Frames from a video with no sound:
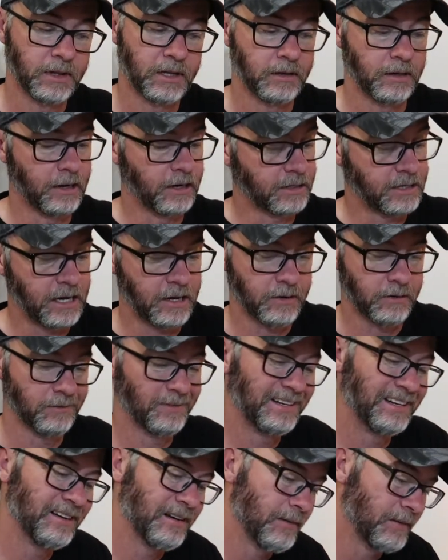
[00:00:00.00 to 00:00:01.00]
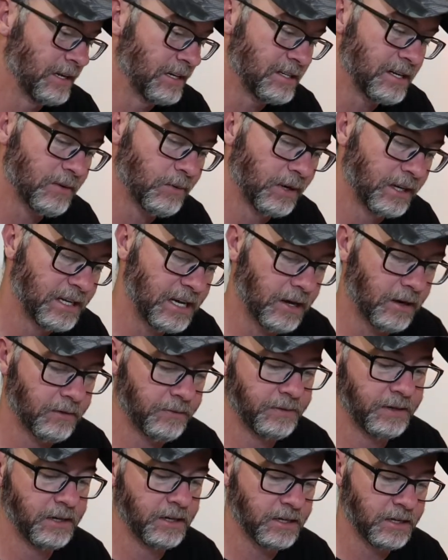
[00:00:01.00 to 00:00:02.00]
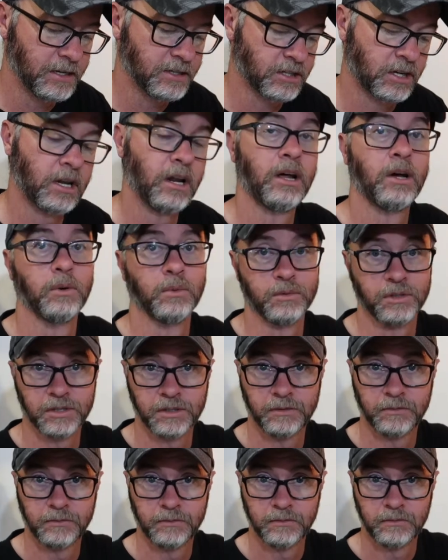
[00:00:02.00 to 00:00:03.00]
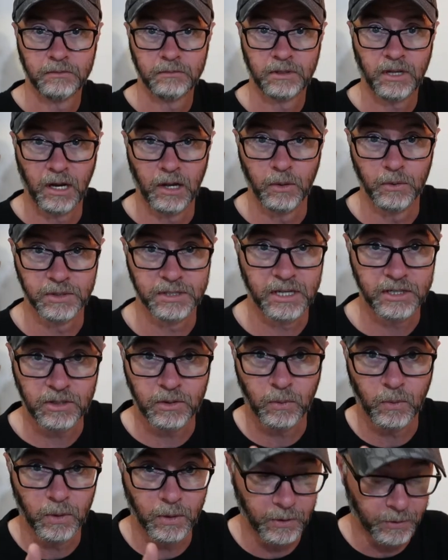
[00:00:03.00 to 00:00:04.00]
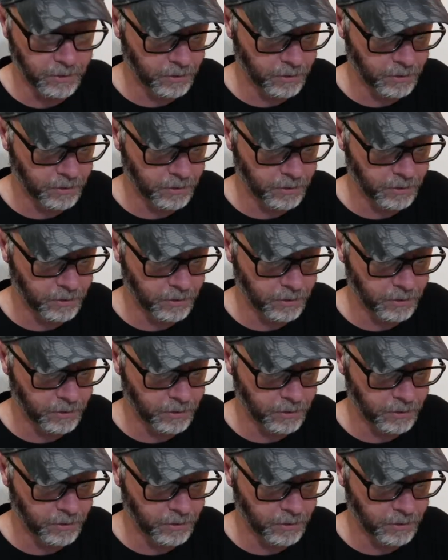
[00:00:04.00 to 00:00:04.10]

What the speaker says: lot of well, it's not really counterfeit, it's clones. Clones, that's the word,